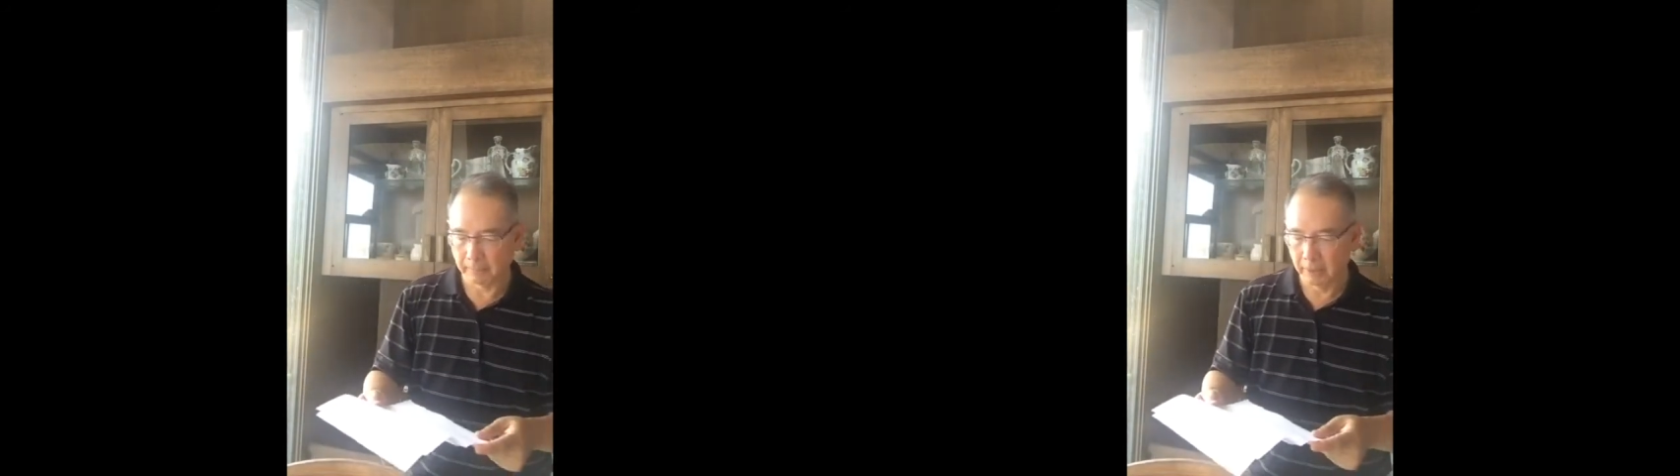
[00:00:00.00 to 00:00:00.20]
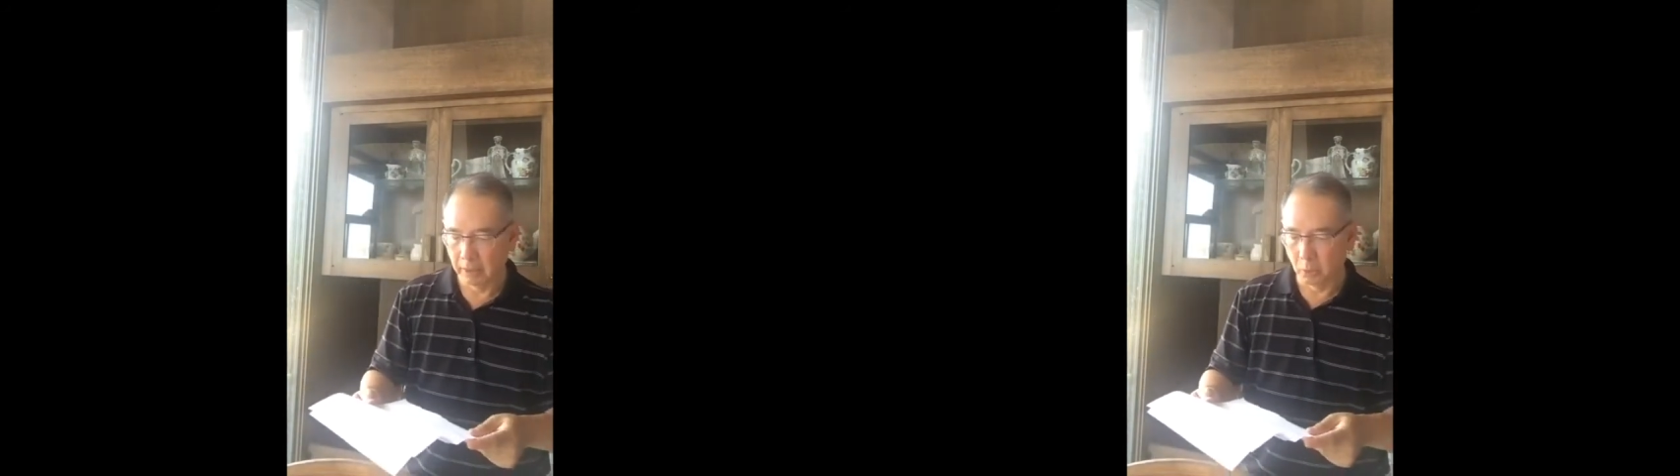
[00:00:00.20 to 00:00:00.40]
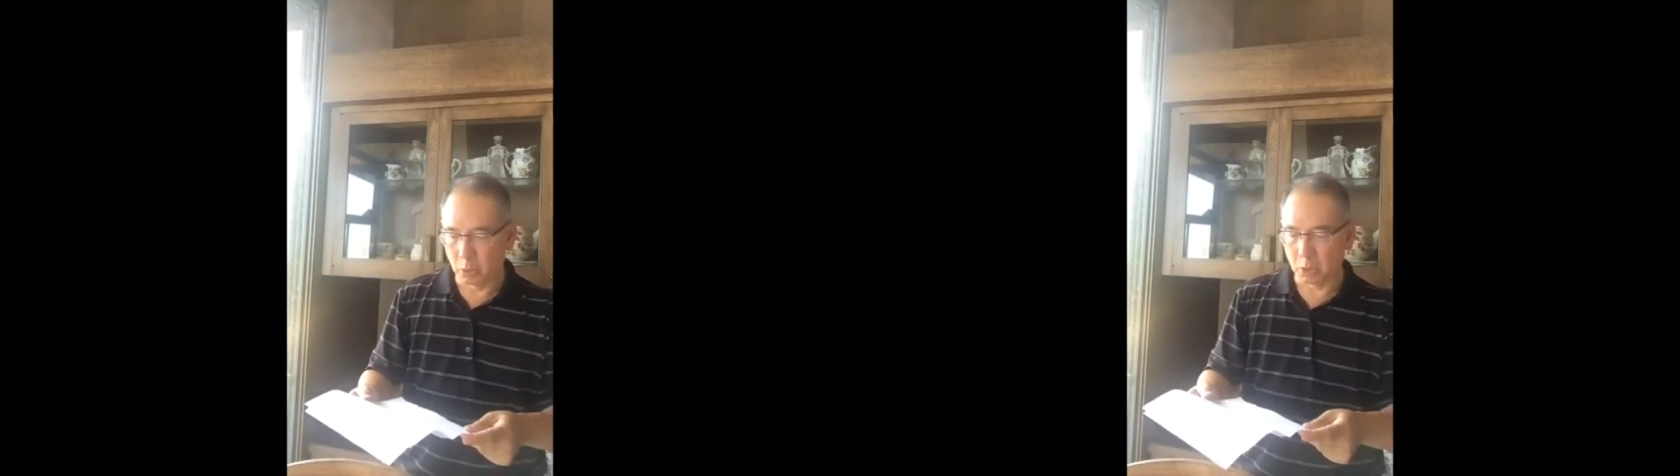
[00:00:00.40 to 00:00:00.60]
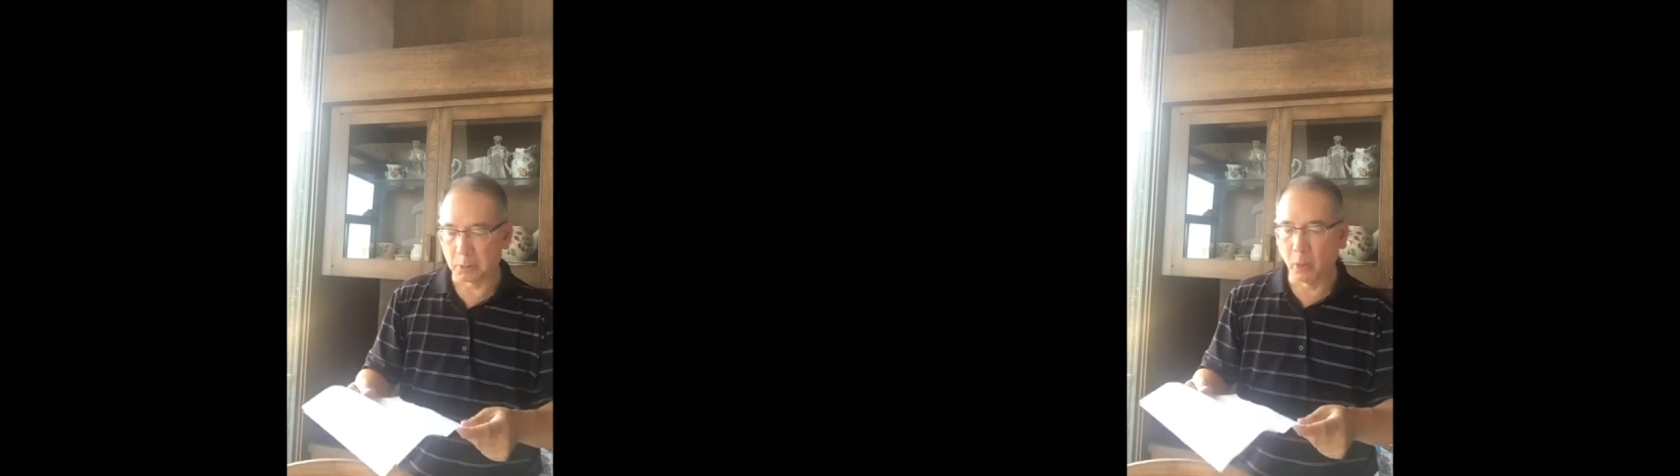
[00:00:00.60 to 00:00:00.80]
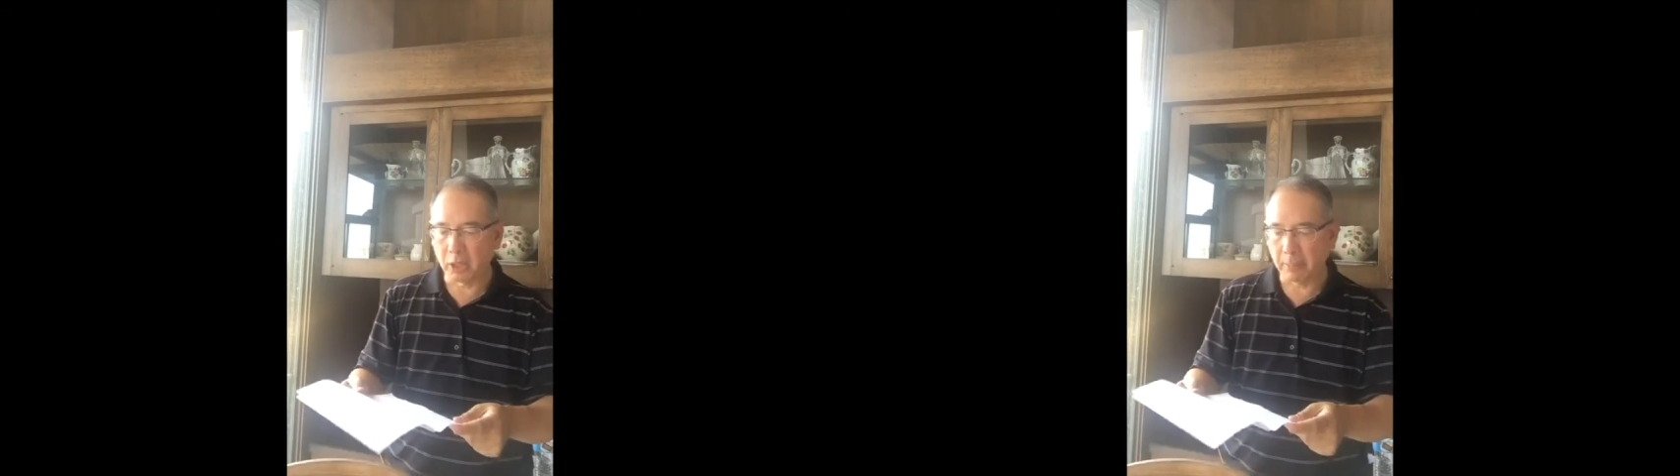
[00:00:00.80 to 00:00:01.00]
which was
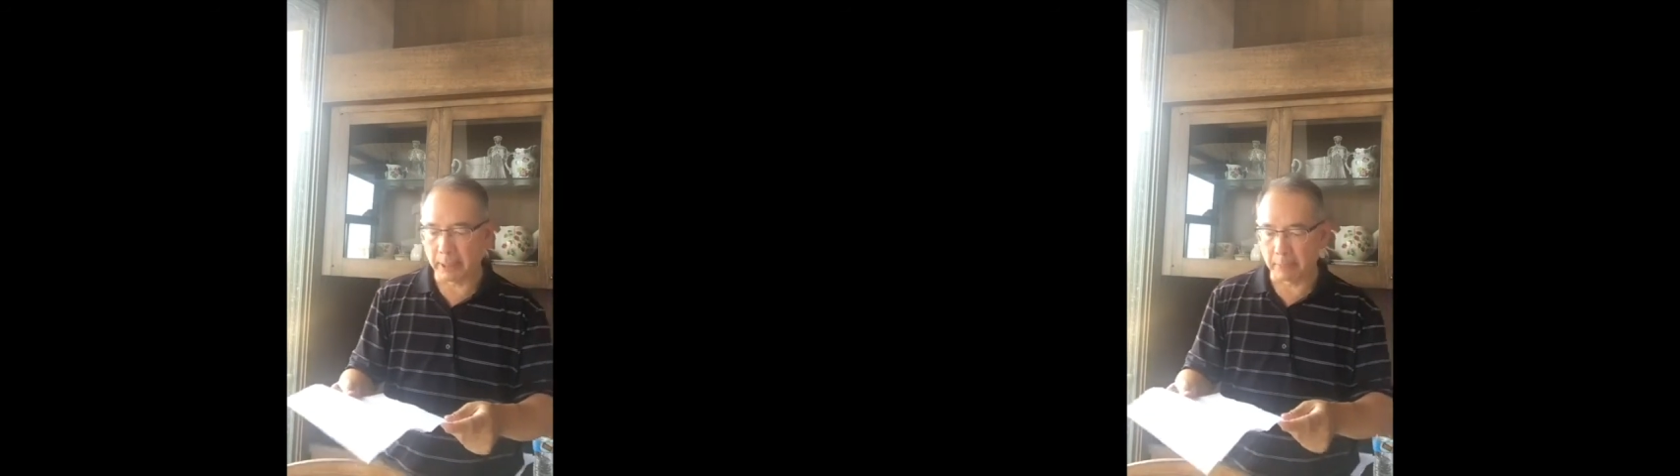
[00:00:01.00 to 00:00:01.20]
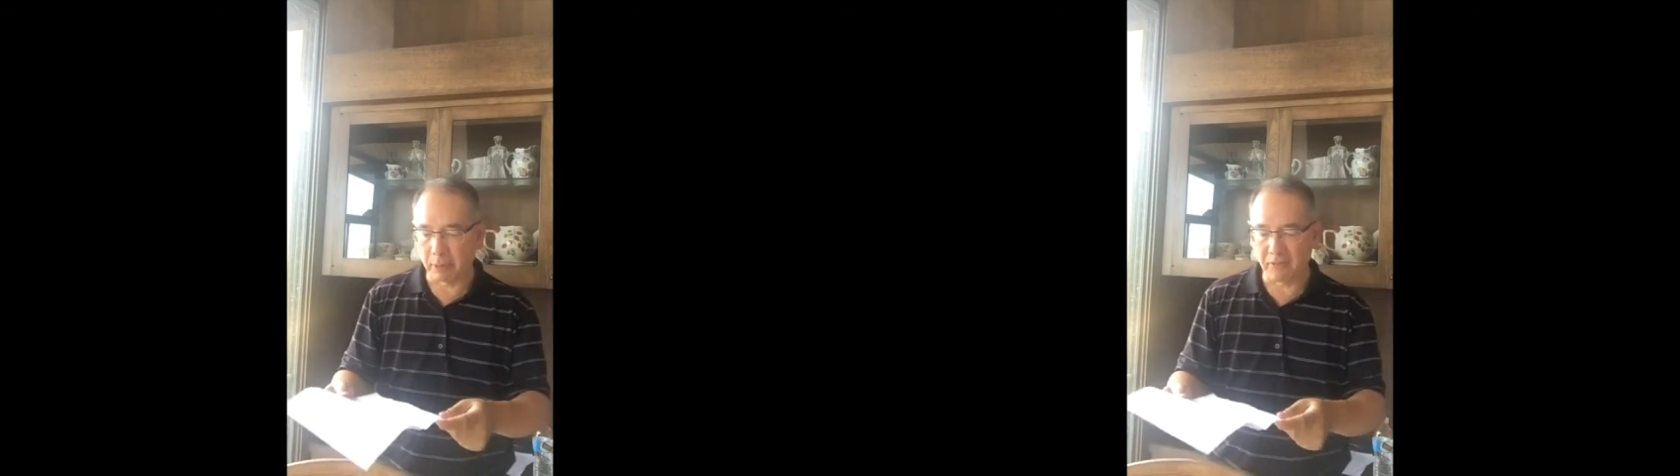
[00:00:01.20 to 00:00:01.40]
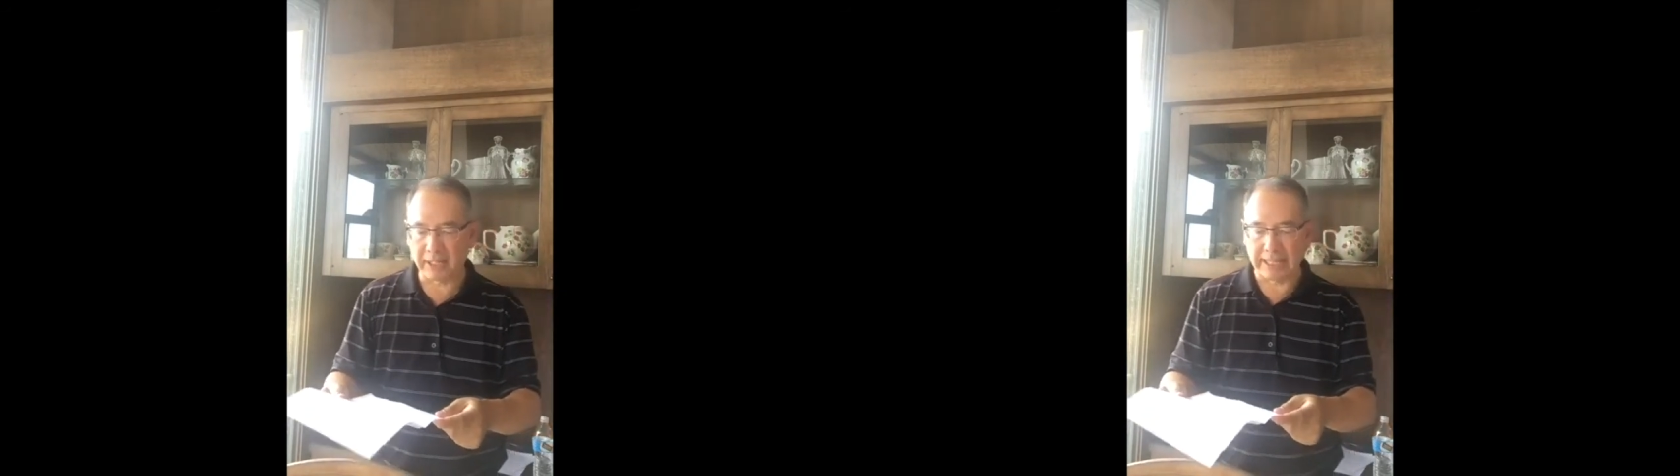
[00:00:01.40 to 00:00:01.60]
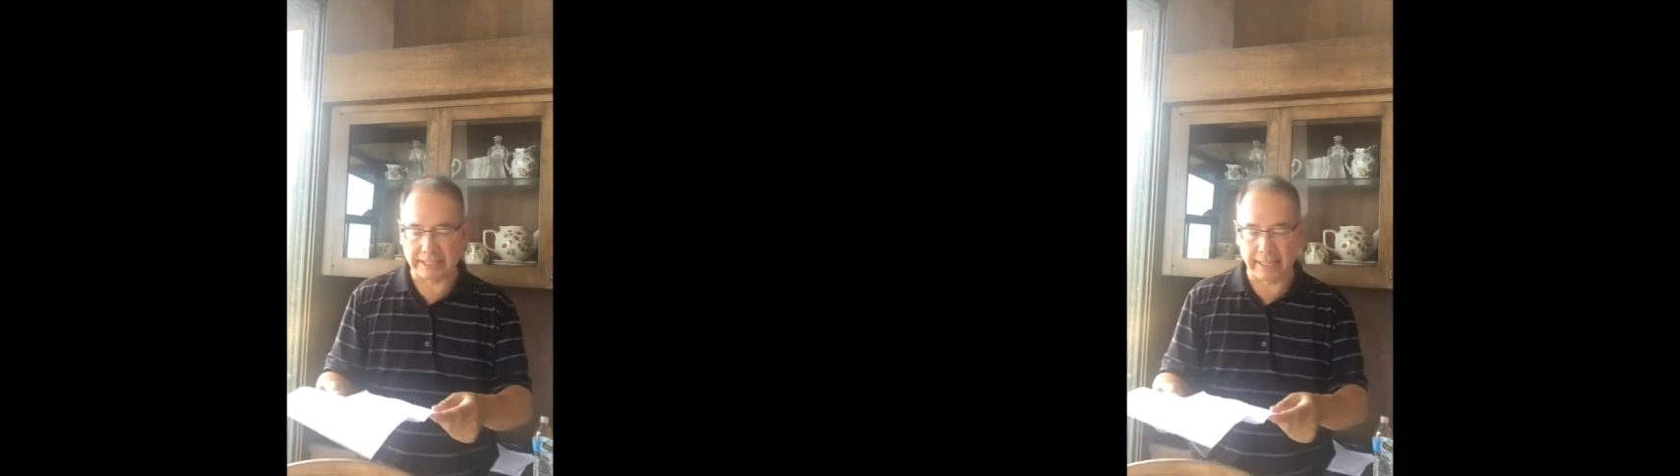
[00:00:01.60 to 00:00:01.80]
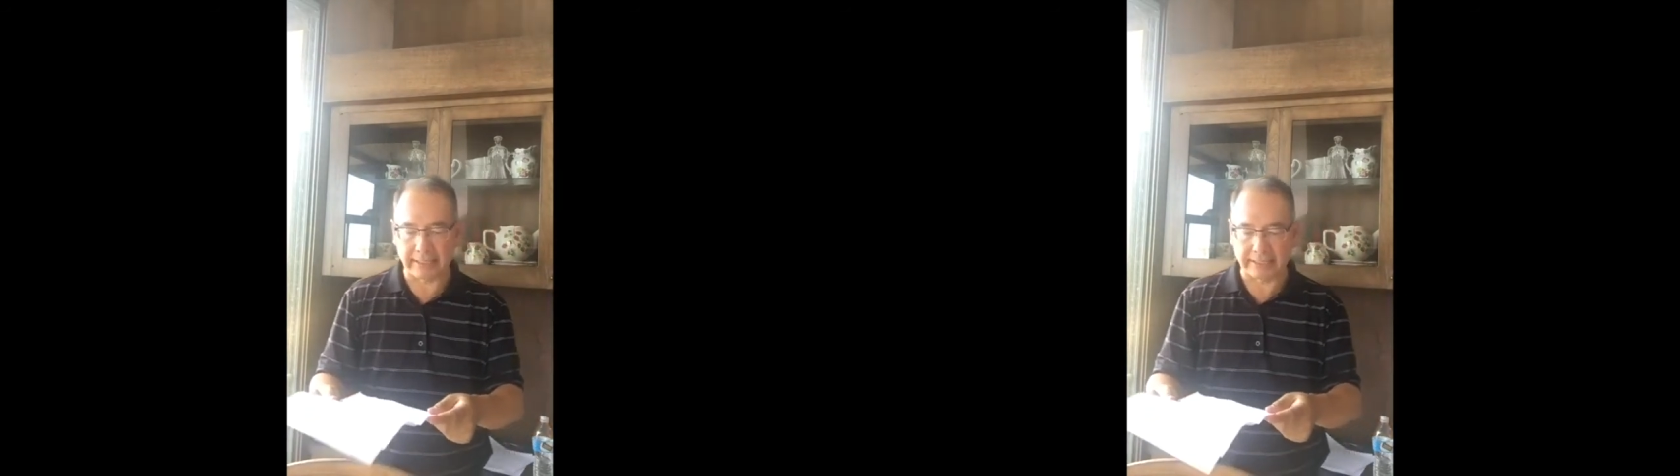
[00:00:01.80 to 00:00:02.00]
spoken by the prophet
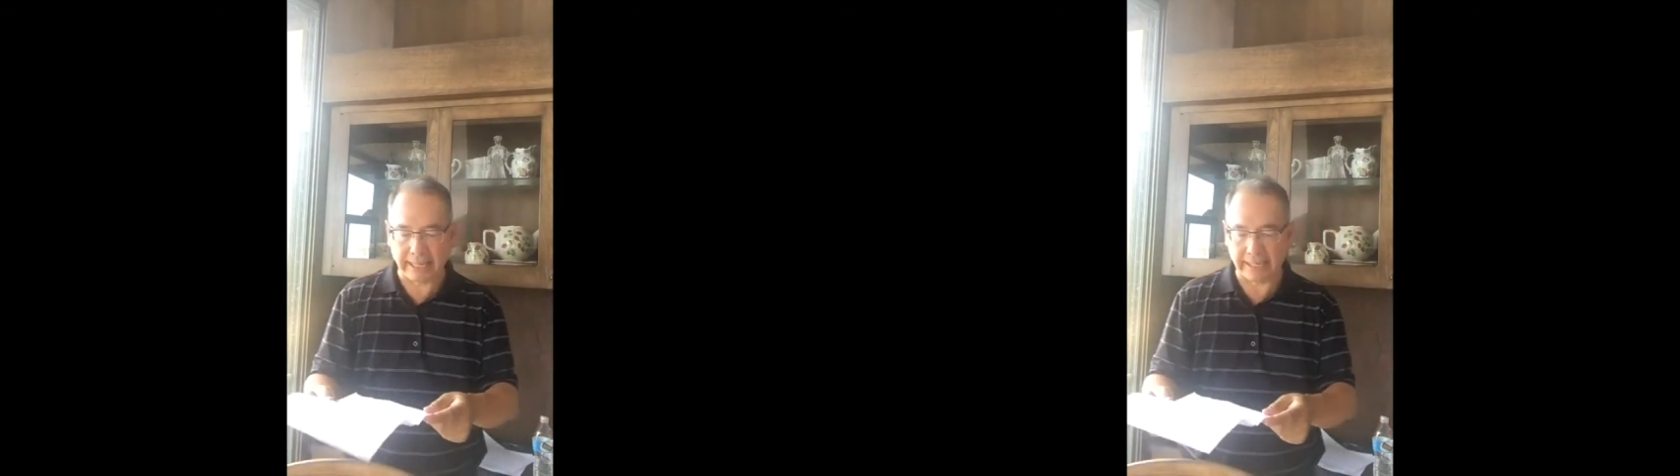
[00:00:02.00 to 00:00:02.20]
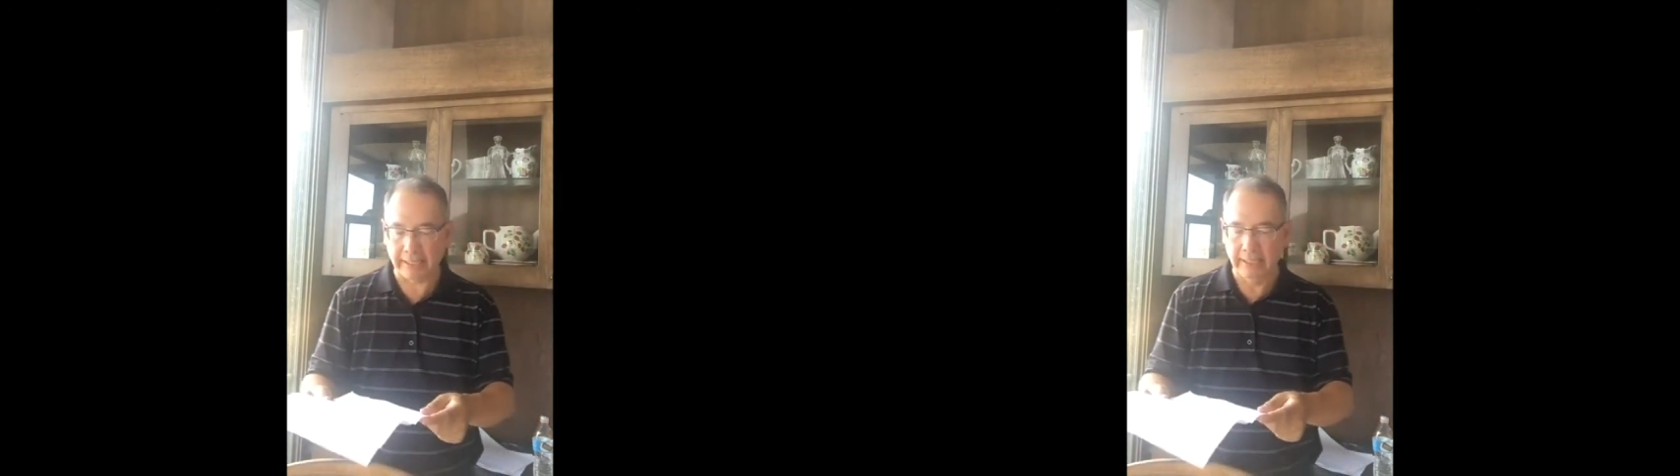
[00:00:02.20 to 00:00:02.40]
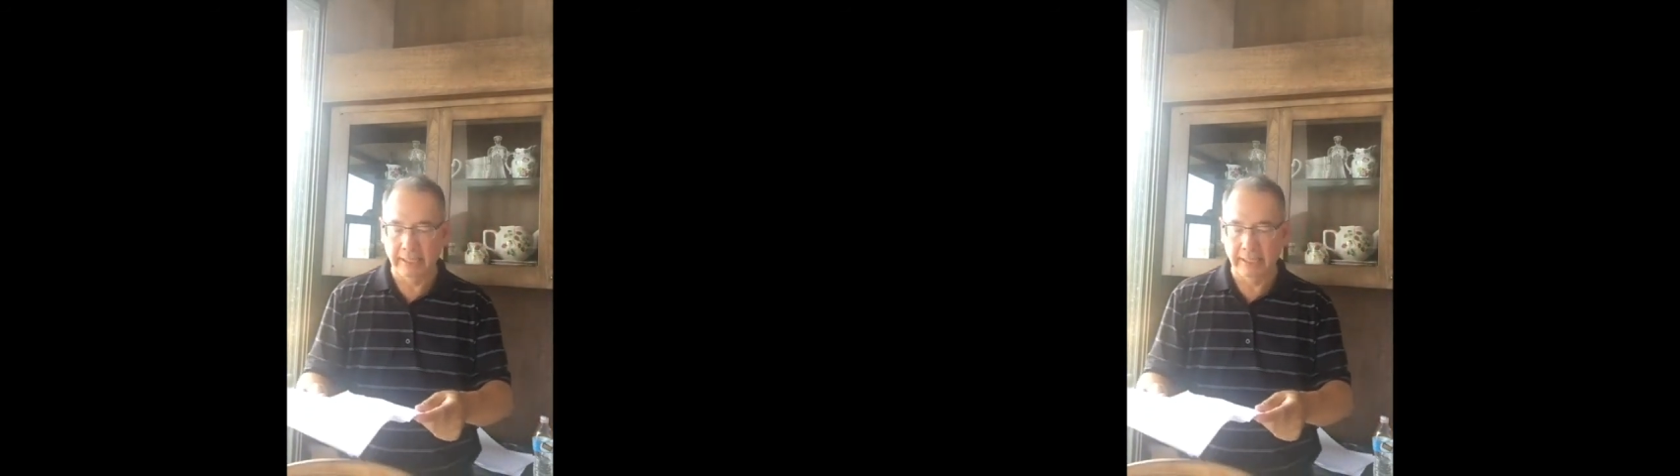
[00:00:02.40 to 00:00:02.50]
Isaiah, saying,